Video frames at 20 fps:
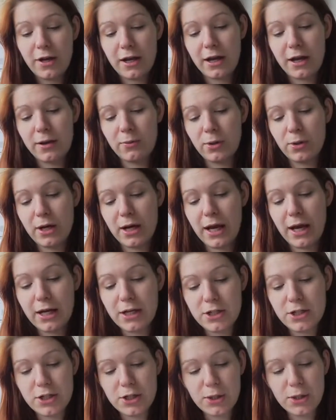and I would
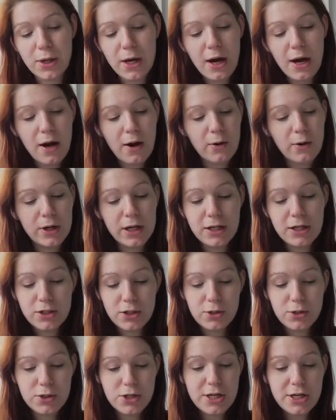like to read
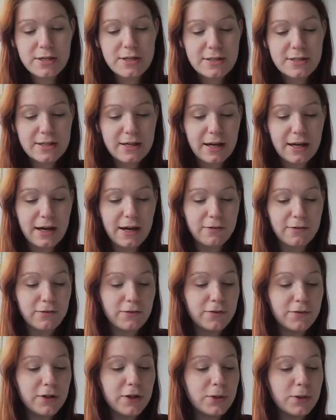you just a
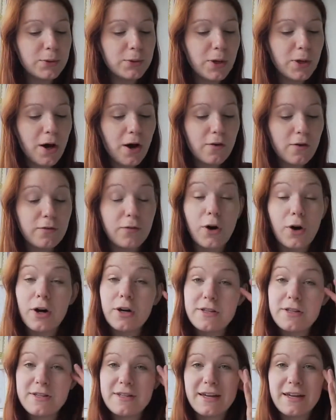few
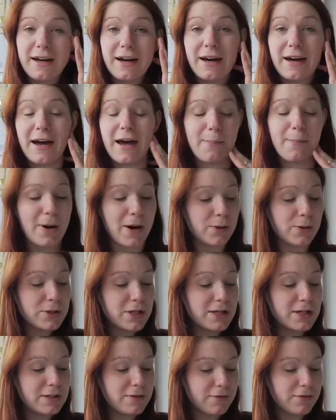words about
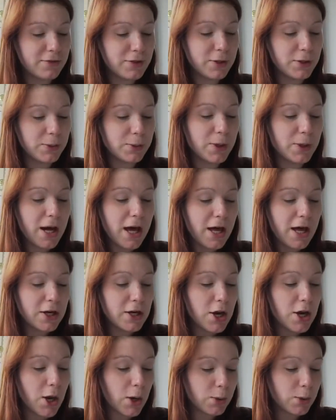it, few
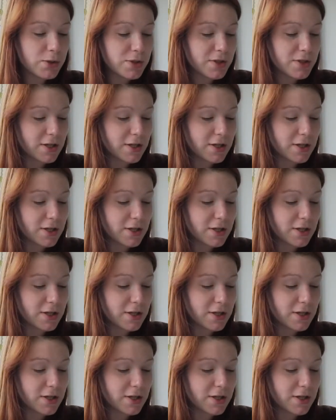notes.